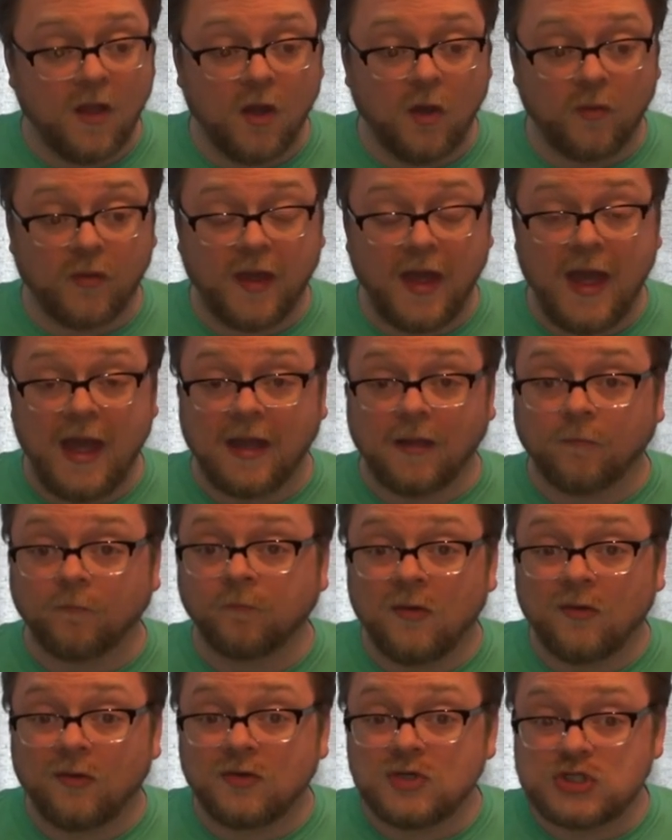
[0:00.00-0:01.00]
Okay
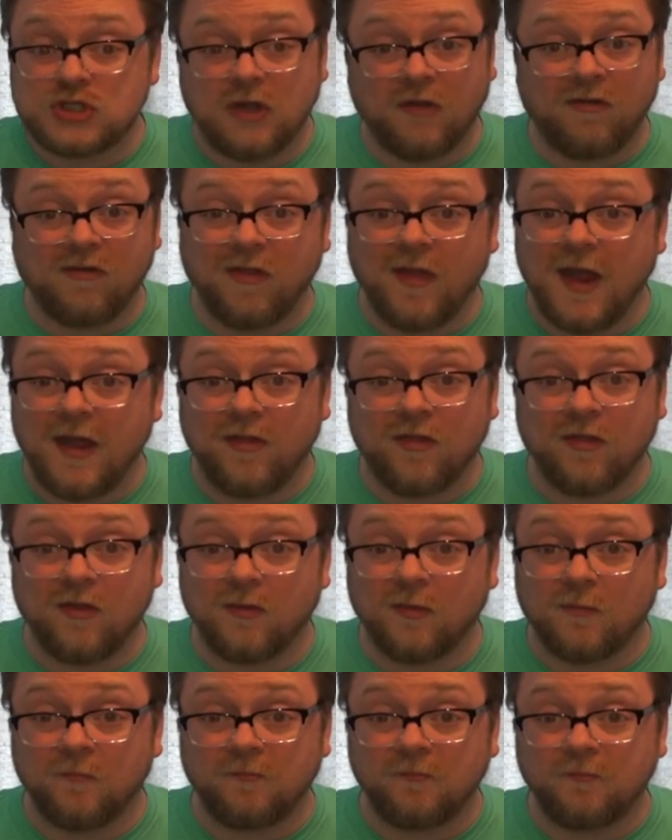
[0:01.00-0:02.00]
just like
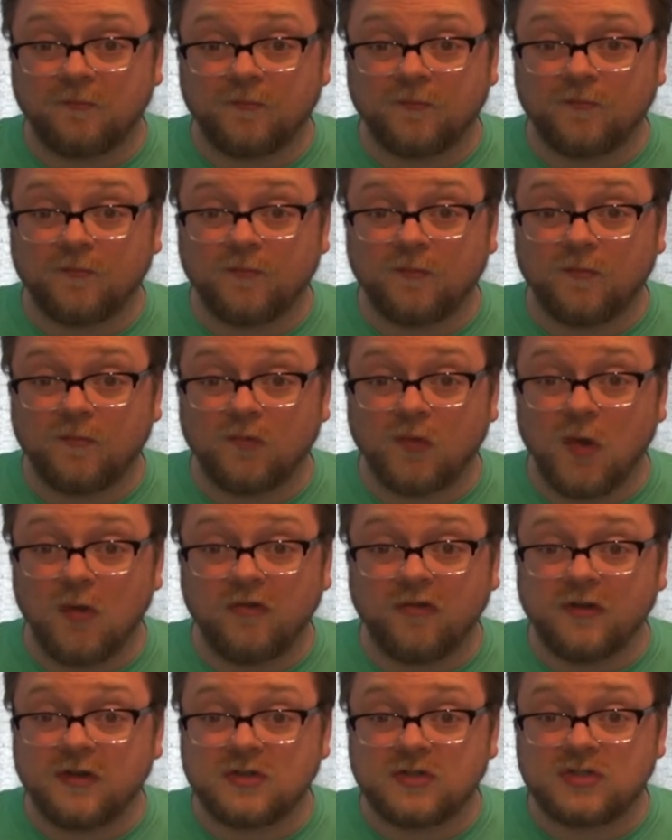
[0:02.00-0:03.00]
the
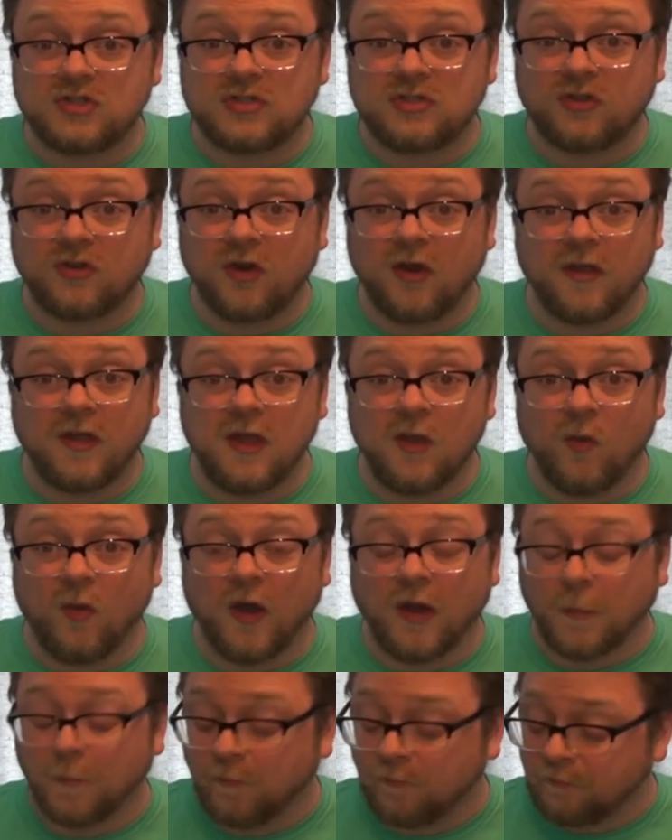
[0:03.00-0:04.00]
roasted turkey
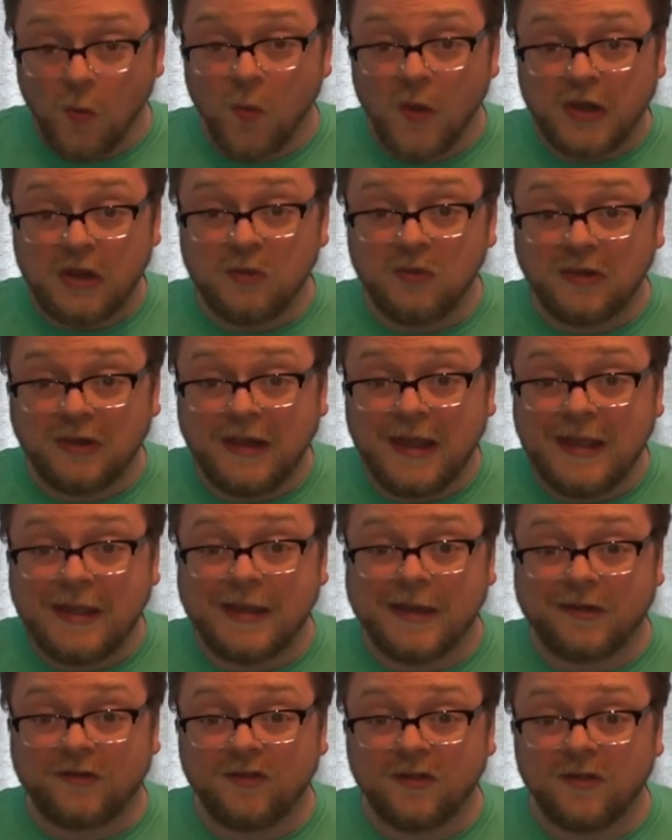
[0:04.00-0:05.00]
one, when you
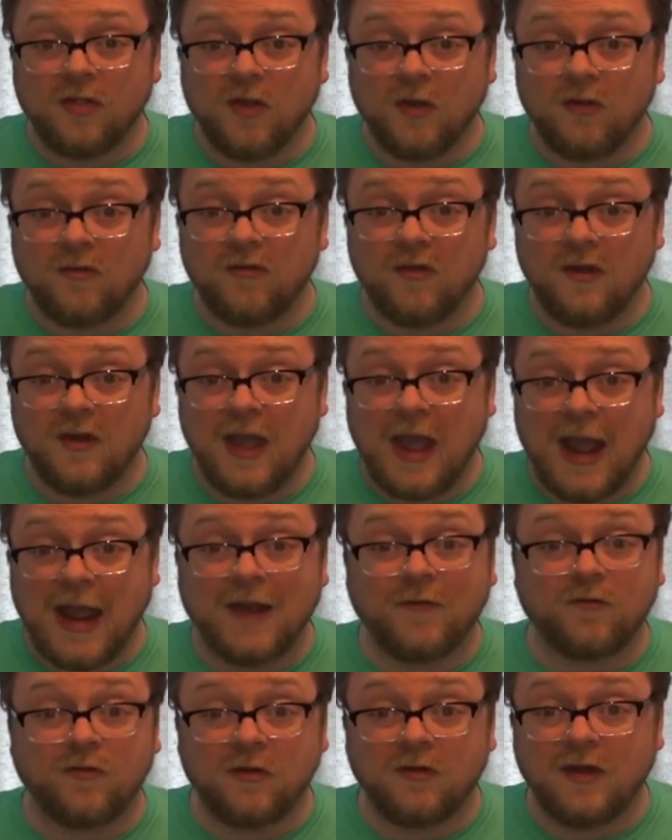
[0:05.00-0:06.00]
lick it, there's an
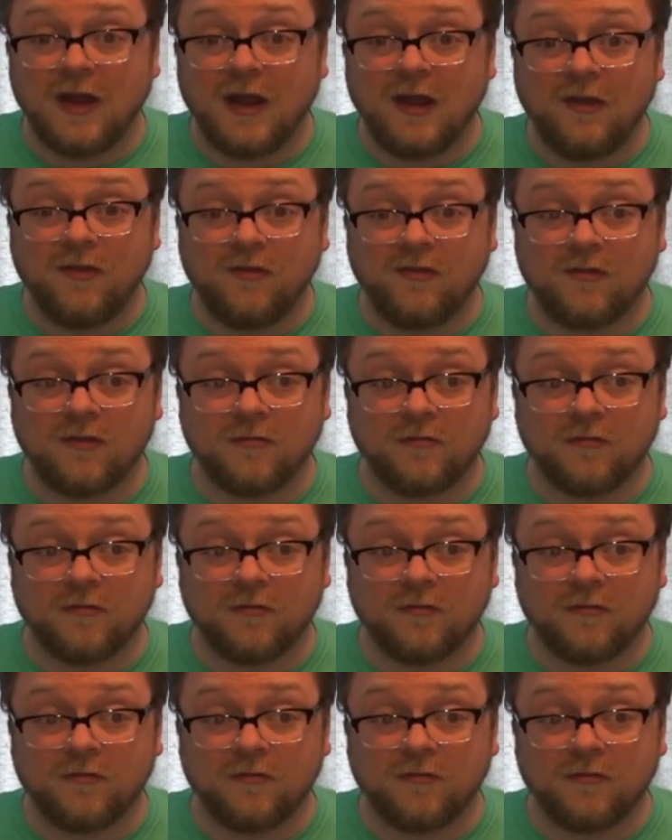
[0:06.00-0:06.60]
aftertaste